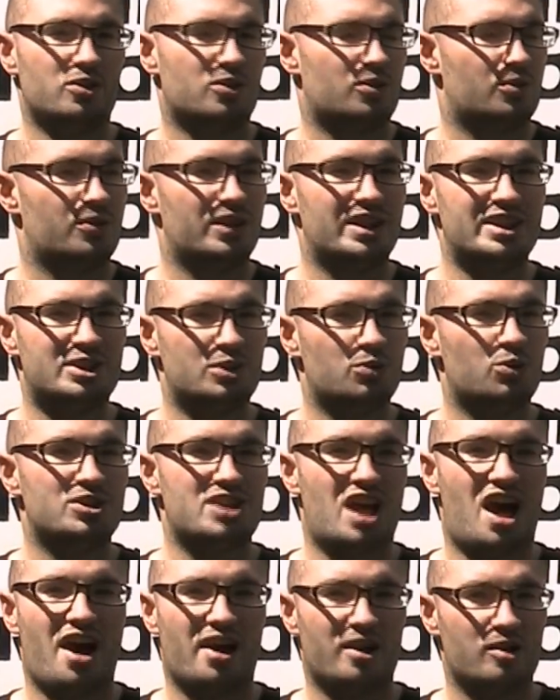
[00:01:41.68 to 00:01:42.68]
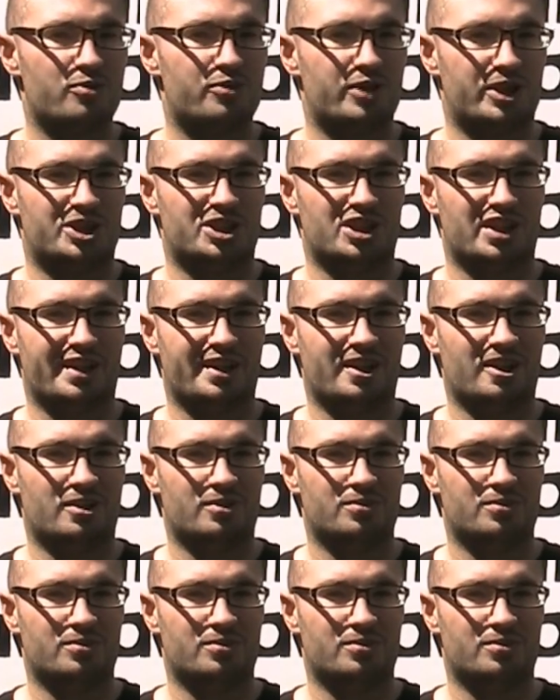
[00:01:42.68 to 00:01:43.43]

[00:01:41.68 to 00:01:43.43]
Or at least it was unofficially.